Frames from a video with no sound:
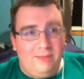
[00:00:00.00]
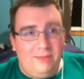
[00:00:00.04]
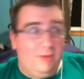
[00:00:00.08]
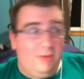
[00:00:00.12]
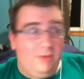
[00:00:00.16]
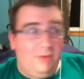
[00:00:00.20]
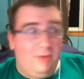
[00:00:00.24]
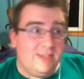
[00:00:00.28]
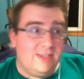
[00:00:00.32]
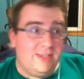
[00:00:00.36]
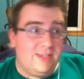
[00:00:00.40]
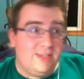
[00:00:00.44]

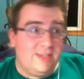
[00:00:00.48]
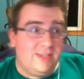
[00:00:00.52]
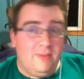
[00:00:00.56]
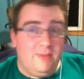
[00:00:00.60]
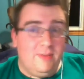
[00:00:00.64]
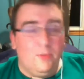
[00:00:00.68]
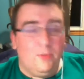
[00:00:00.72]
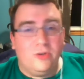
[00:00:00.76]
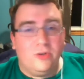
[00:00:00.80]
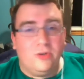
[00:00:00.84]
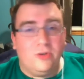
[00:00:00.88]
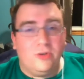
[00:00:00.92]
was thinking of the
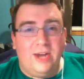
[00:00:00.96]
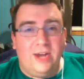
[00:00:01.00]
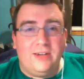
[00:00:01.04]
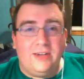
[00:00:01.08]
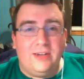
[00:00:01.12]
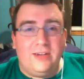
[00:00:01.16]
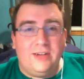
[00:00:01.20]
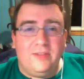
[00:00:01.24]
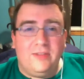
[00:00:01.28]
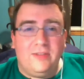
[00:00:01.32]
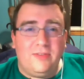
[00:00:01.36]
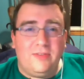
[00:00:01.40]
more
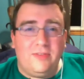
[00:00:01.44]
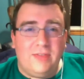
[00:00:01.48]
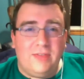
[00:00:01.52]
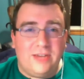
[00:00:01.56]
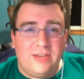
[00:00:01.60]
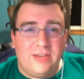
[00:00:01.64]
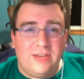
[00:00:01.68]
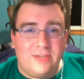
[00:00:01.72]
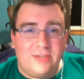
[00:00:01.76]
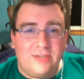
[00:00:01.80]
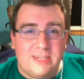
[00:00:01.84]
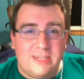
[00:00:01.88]
attractive
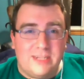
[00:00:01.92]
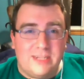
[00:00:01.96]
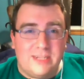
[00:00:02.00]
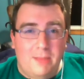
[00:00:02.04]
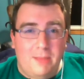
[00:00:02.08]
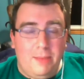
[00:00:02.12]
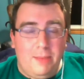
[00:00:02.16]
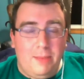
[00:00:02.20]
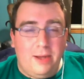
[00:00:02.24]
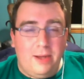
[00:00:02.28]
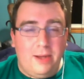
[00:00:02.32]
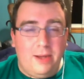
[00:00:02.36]
actress in
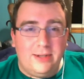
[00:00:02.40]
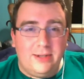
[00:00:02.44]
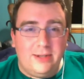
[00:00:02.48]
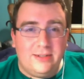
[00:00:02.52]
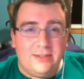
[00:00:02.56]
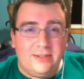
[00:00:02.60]
my mind.